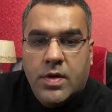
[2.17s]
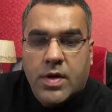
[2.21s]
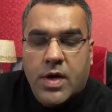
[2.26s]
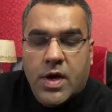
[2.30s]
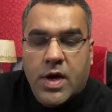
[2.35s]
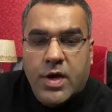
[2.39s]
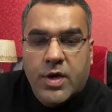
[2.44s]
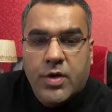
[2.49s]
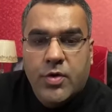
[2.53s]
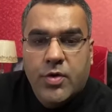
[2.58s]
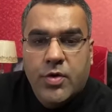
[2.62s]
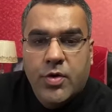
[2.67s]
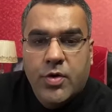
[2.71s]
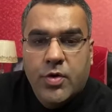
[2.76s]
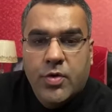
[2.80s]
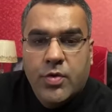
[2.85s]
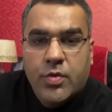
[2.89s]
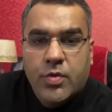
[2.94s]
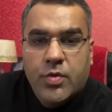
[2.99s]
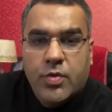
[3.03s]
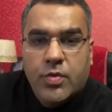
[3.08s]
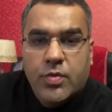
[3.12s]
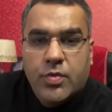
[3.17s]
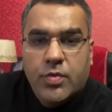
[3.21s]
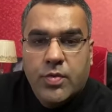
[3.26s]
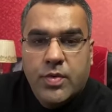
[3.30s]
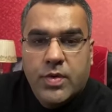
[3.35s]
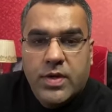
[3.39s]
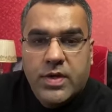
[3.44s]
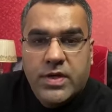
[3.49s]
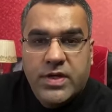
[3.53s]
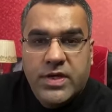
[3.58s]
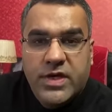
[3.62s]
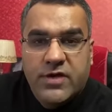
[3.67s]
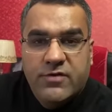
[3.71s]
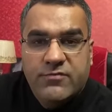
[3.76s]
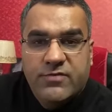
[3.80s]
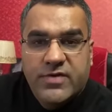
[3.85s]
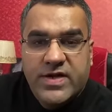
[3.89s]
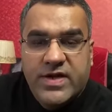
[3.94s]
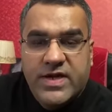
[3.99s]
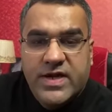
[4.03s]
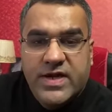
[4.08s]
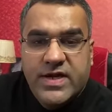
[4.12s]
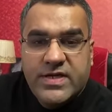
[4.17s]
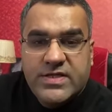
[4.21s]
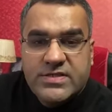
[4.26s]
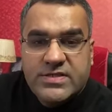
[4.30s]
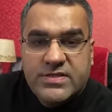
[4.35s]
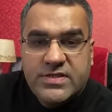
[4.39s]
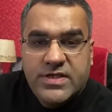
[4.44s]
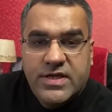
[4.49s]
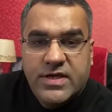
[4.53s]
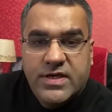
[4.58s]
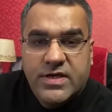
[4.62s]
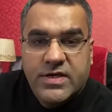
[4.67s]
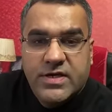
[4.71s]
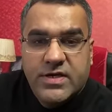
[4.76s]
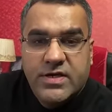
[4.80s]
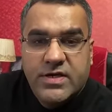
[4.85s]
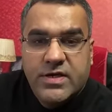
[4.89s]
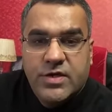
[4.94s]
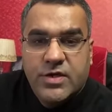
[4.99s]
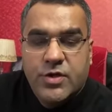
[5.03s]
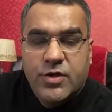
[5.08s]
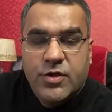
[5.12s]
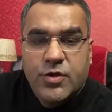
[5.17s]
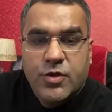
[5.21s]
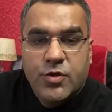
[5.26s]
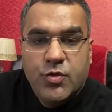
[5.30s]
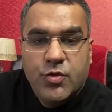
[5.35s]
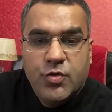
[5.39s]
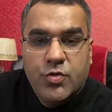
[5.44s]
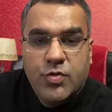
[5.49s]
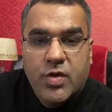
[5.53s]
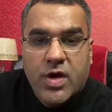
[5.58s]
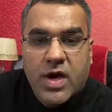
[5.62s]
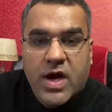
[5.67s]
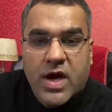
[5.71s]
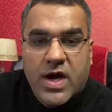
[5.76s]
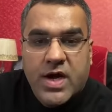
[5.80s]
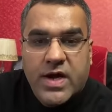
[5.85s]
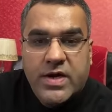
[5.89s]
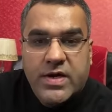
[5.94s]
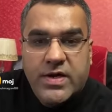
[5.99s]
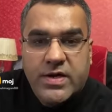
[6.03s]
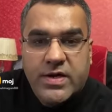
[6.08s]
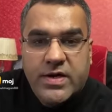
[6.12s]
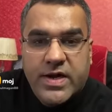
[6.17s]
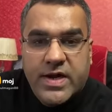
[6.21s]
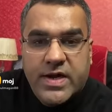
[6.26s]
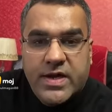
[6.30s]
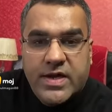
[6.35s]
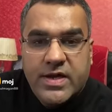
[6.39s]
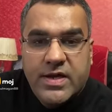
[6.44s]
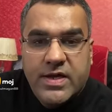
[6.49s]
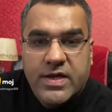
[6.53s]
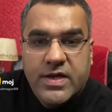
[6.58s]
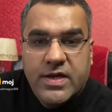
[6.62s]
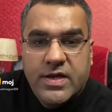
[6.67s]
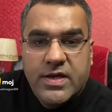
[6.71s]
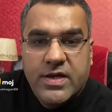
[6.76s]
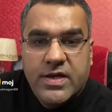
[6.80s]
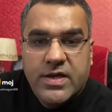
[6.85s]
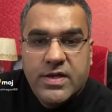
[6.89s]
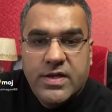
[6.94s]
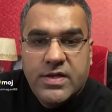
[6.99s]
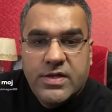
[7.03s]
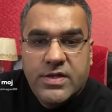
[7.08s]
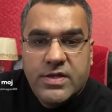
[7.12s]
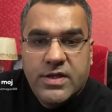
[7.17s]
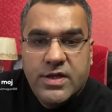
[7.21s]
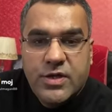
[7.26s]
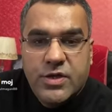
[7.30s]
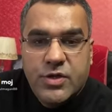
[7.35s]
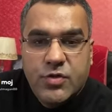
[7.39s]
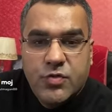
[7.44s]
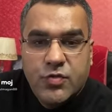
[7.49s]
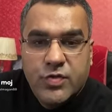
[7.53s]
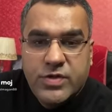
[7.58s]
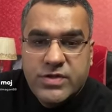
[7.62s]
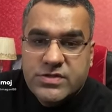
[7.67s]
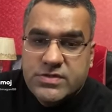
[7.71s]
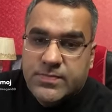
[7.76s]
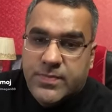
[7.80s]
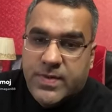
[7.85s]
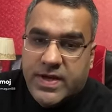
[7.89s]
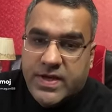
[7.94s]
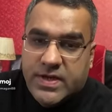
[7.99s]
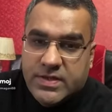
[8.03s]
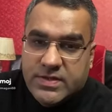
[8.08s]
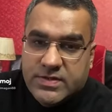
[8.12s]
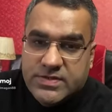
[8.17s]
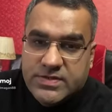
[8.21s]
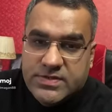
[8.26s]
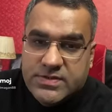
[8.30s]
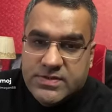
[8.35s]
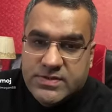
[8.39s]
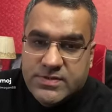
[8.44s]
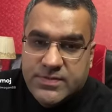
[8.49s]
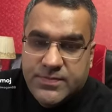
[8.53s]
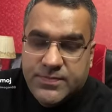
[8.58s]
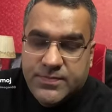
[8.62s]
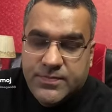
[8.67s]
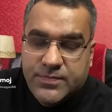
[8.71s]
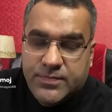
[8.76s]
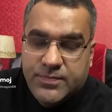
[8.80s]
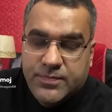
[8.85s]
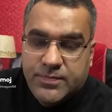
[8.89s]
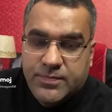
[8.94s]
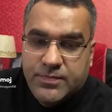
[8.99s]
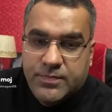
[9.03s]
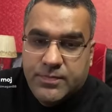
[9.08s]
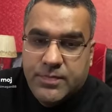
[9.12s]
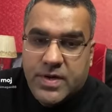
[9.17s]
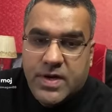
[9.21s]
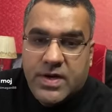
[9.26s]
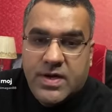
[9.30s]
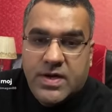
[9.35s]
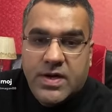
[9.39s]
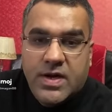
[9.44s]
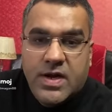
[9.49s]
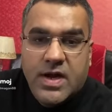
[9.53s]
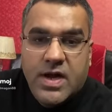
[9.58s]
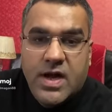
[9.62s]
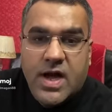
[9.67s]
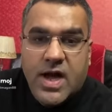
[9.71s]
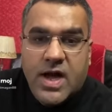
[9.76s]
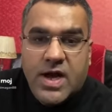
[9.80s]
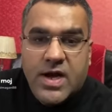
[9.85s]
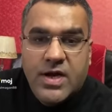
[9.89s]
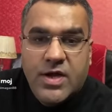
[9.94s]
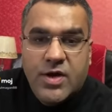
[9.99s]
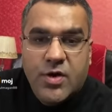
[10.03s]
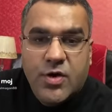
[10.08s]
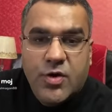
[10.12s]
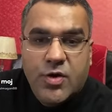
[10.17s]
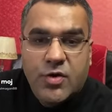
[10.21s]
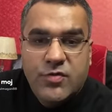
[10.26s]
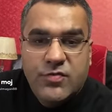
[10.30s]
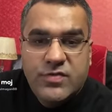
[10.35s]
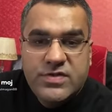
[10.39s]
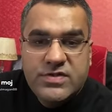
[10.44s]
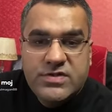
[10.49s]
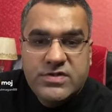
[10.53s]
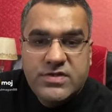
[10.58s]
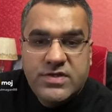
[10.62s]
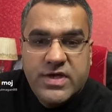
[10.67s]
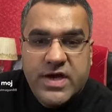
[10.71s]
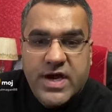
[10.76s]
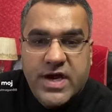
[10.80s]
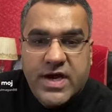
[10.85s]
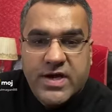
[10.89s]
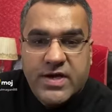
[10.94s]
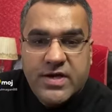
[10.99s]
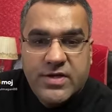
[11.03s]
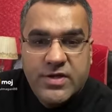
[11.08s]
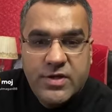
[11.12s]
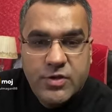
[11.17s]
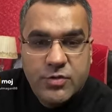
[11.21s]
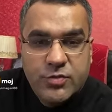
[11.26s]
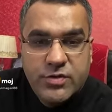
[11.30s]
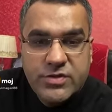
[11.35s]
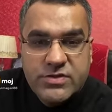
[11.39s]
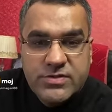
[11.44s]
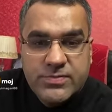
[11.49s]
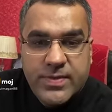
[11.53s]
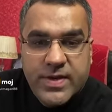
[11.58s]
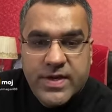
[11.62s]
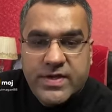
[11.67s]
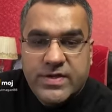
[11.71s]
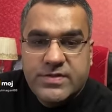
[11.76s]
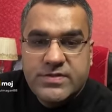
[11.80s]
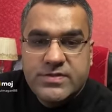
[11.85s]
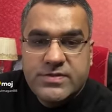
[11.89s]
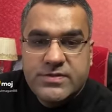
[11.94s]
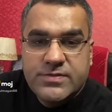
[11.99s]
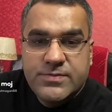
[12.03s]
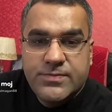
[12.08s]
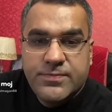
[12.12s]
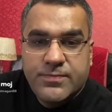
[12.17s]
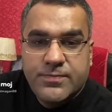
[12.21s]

I don't know till what extent you are tracking the US banks, but I always track US banks.